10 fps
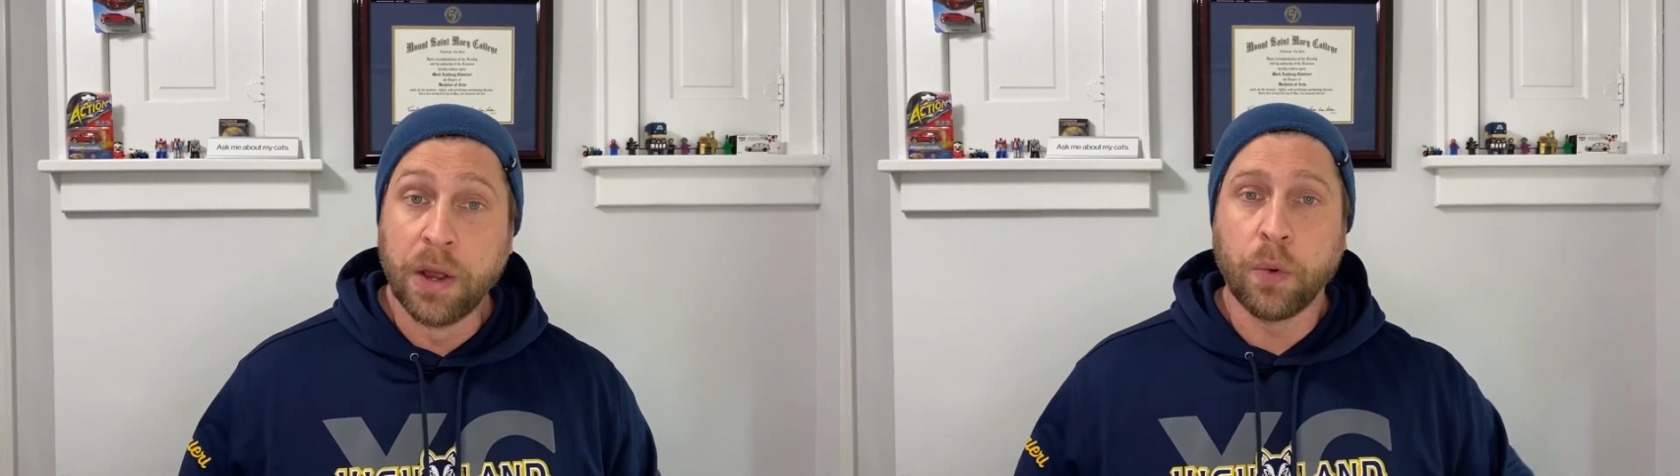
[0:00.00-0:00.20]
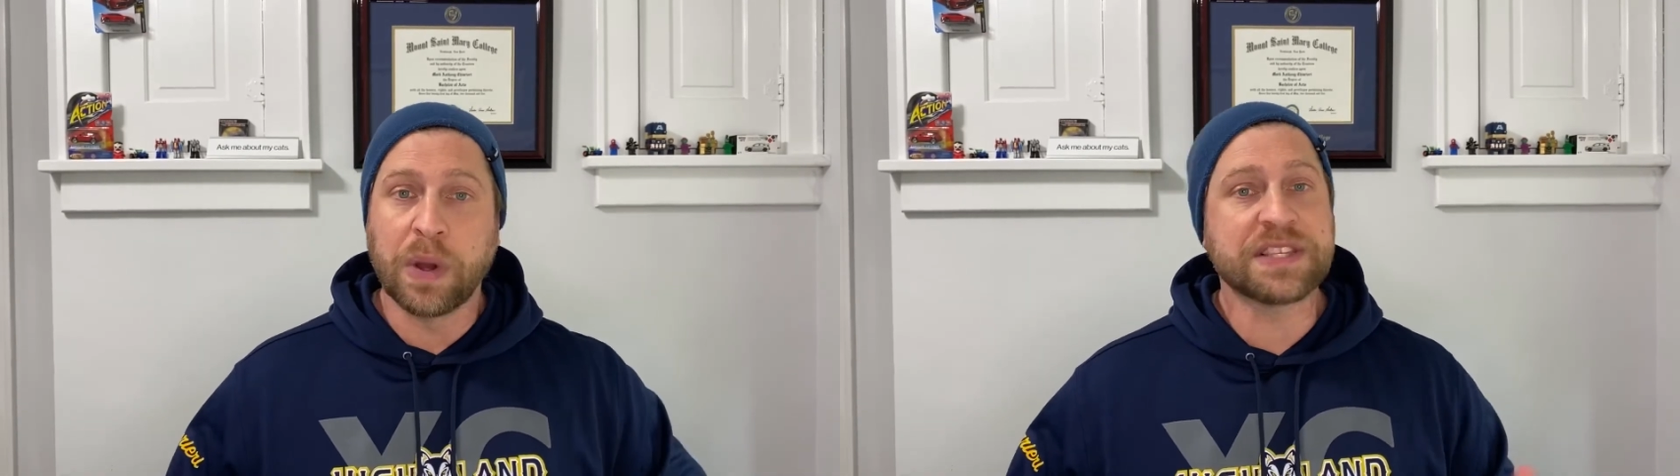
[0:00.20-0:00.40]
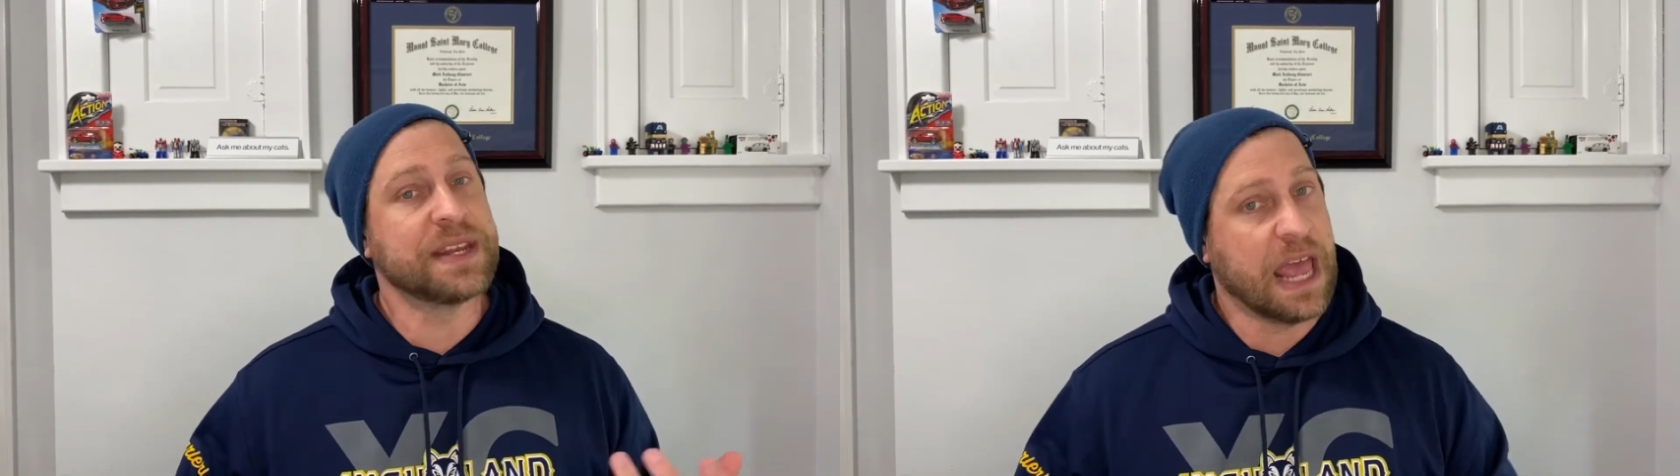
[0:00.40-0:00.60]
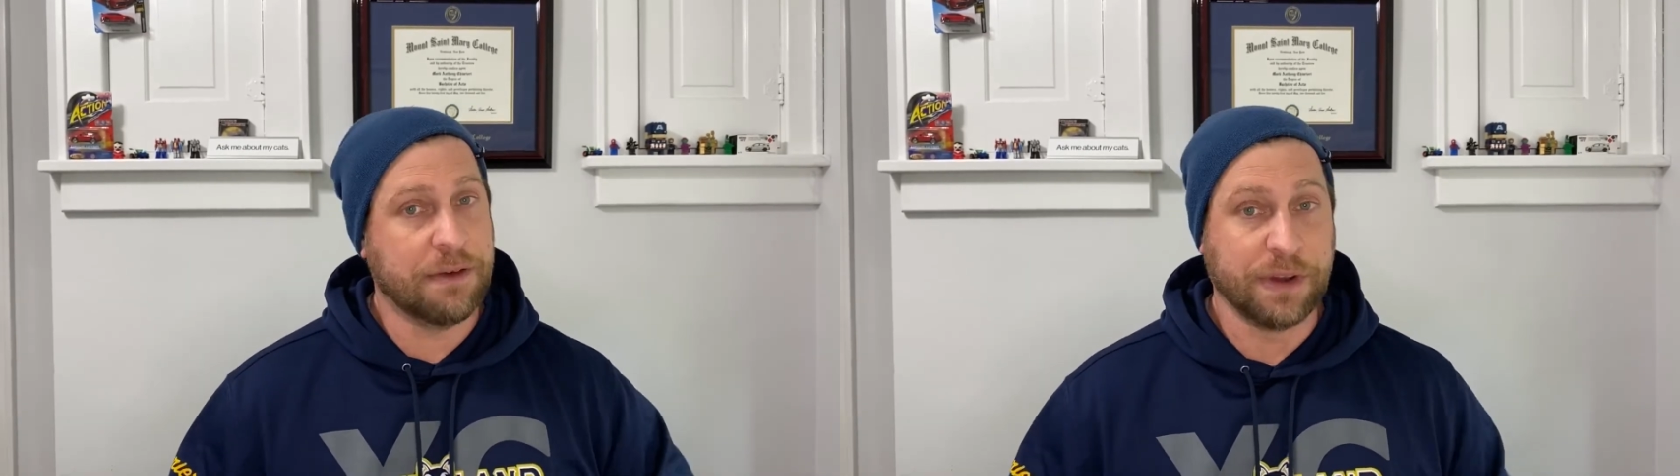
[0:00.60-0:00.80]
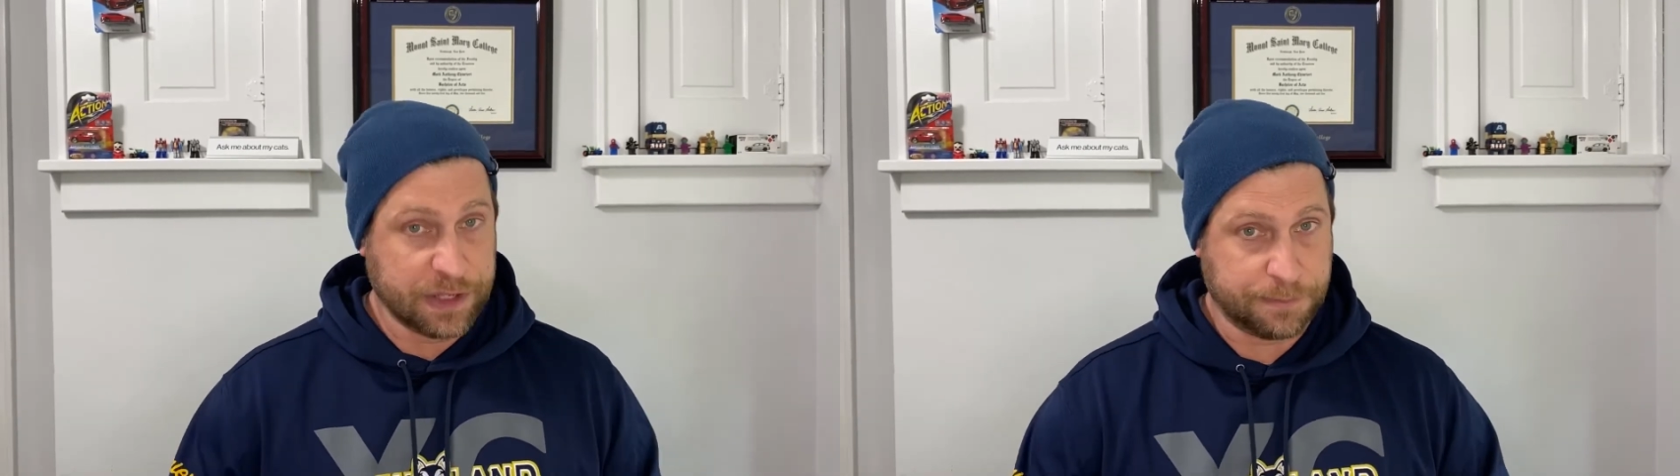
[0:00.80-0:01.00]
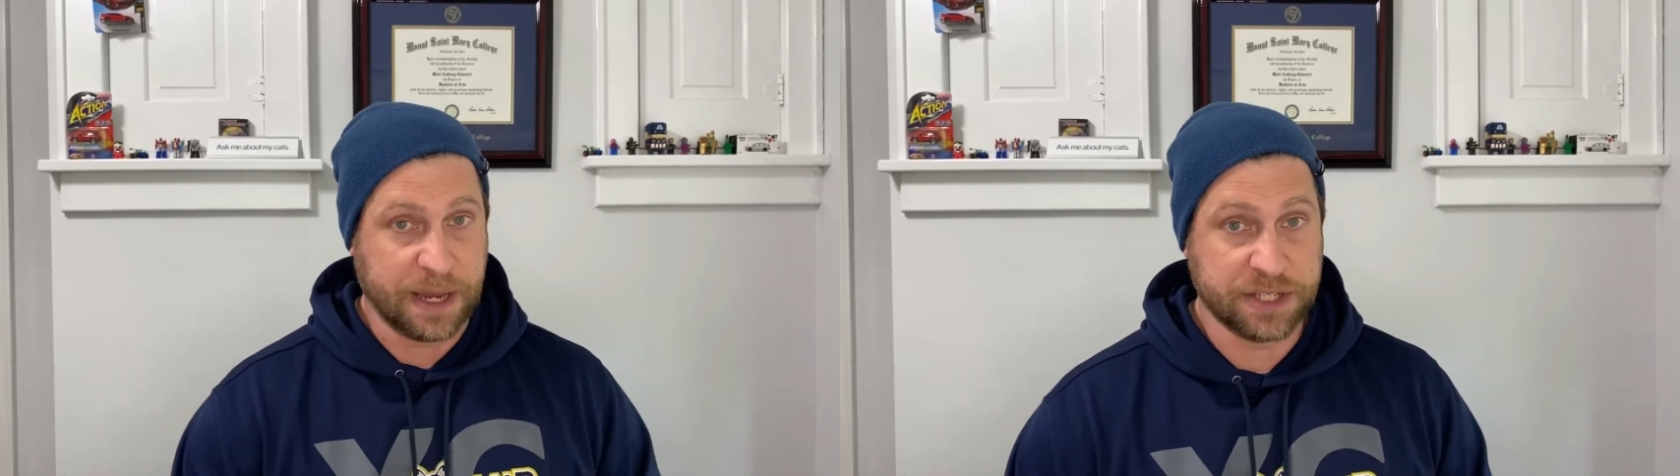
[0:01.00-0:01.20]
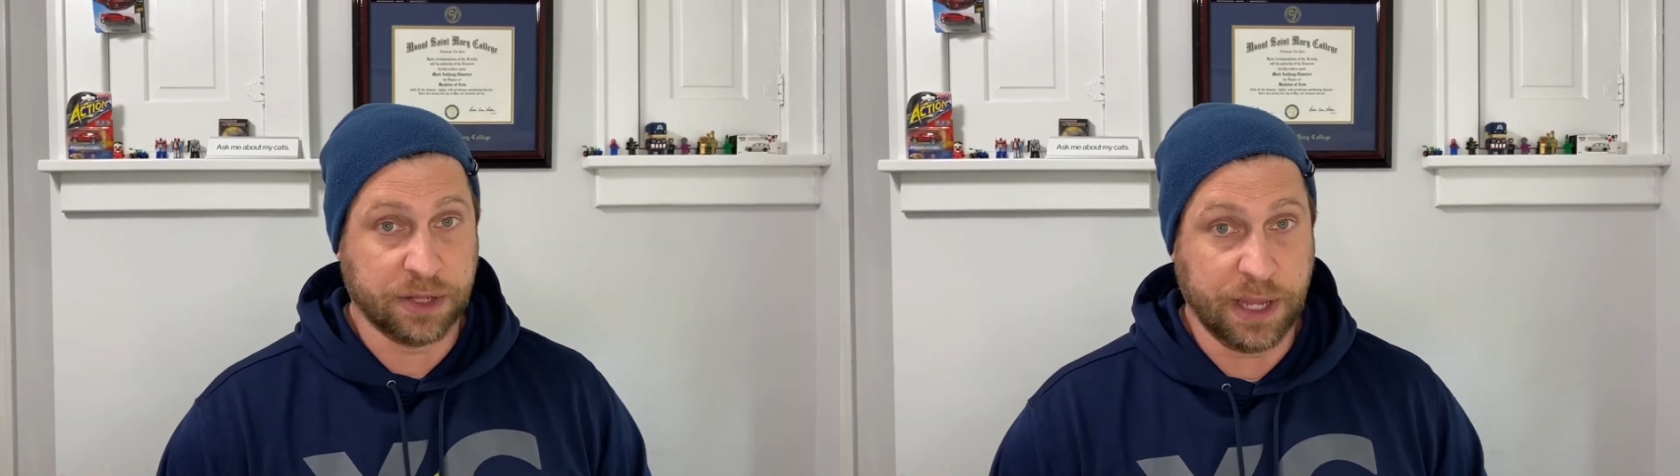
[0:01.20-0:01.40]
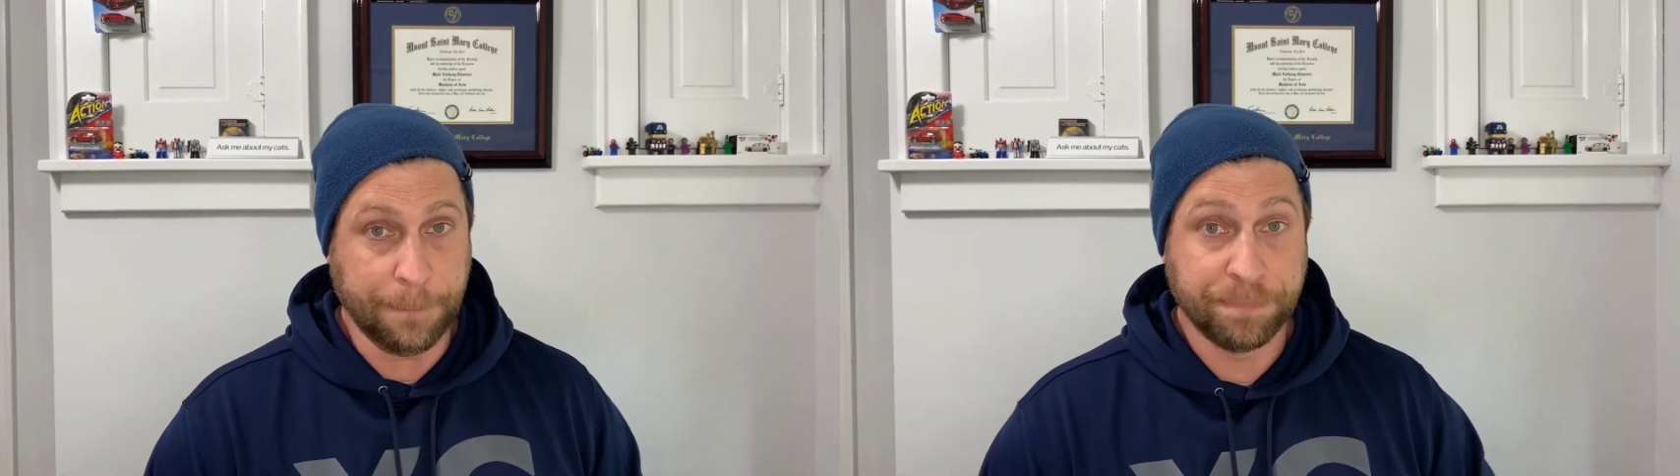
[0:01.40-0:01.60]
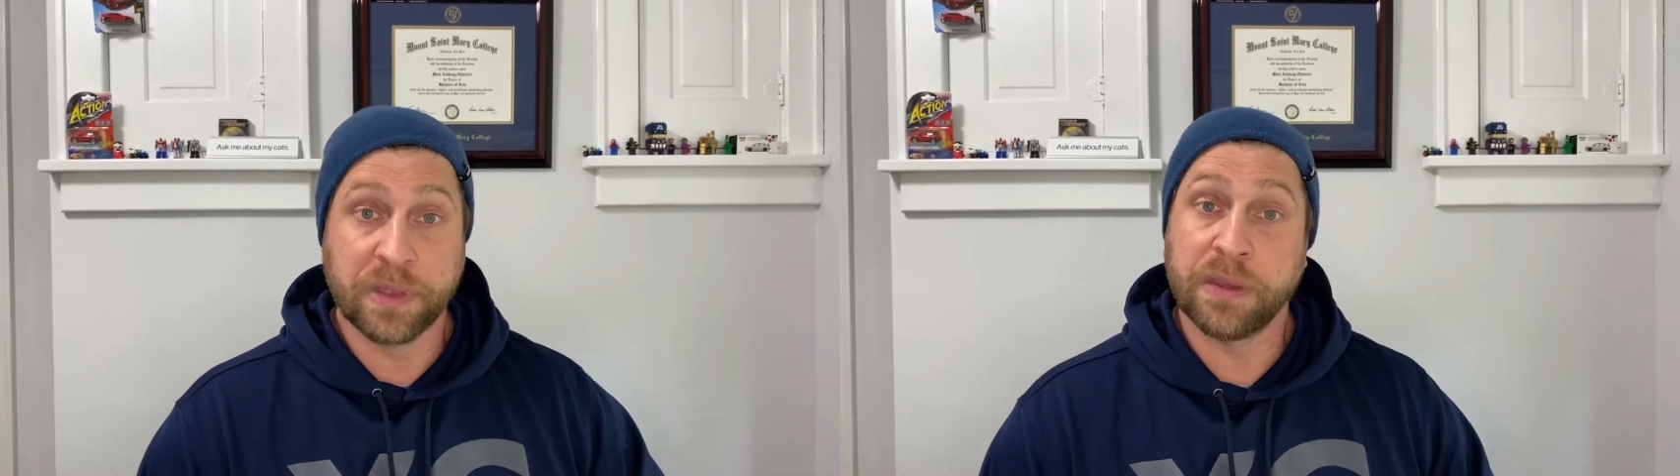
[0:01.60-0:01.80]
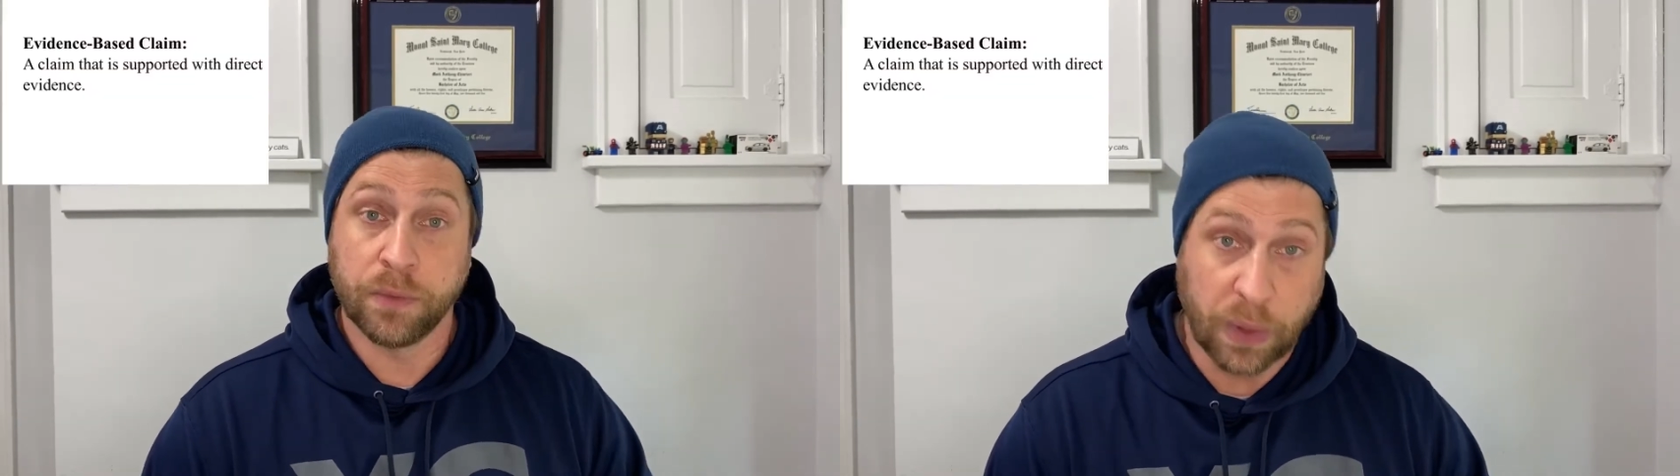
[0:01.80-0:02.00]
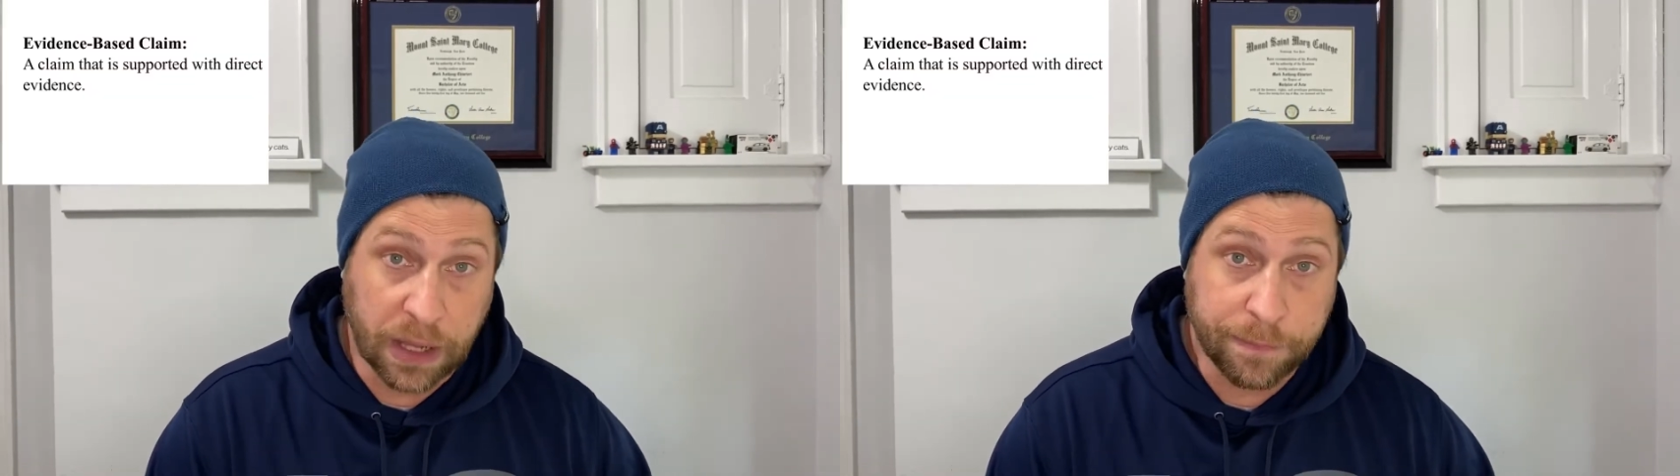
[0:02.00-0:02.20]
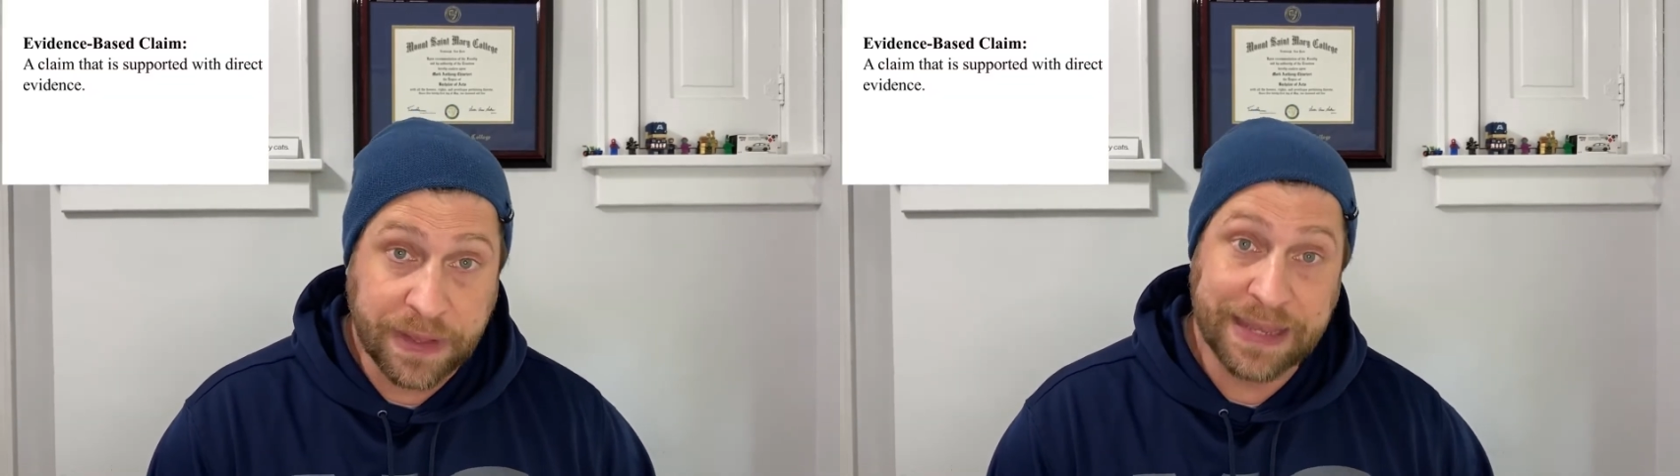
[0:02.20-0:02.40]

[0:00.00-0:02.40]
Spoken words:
what's an evidence-based claim? Well,